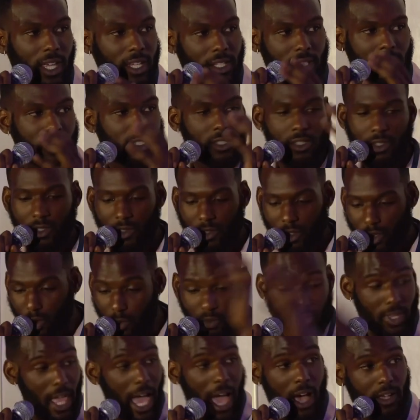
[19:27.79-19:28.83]
like just
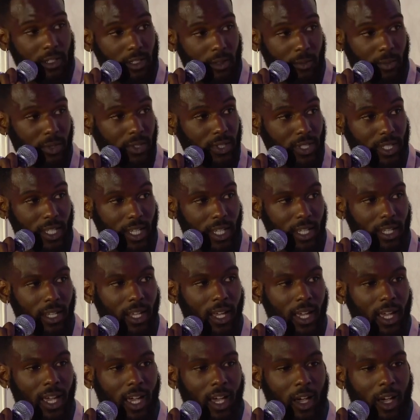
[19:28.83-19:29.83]
2,000%.